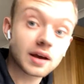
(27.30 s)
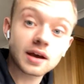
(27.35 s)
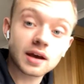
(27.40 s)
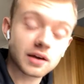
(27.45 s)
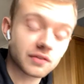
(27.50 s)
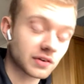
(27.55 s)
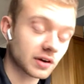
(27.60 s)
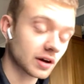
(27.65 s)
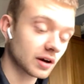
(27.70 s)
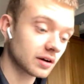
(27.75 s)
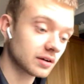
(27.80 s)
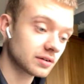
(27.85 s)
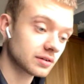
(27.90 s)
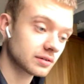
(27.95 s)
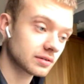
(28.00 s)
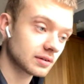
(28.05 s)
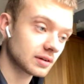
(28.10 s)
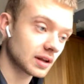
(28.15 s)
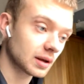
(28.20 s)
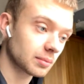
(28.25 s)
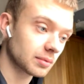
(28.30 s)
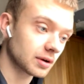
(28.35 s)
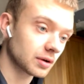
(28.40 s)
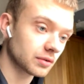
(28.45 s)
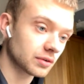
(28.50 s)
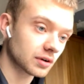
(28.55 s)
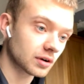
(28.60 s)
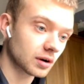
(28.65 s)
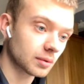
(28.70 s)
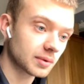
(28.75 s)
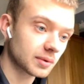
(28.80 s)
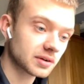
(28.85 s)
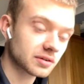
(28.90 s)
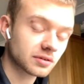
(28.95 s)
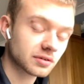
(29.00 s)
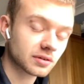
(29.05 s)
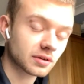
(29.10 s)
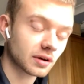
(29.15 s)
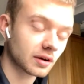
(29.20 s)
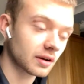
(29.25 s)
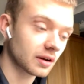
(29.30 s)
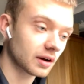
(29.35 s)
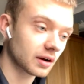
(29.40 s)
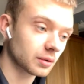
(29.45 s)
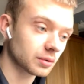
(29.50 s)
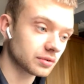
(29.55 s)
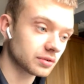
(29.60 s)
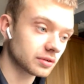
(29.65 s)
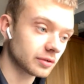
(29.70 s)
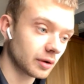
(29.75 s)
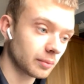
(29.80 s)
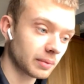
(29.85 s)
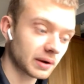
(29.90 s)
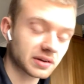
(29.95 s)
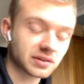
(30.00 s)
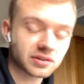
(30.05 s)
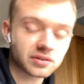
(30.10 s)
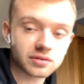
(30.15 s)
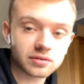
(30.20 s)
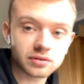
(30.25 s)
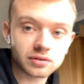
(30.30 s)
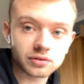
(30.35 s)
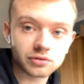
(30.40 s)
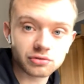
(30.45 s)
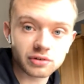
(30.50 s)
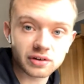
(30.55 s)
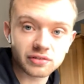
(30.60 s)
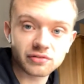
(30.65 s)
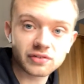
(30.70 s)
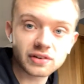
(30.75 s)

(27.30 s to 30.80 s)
If you can't, let me know in the comments and I will do my best to try and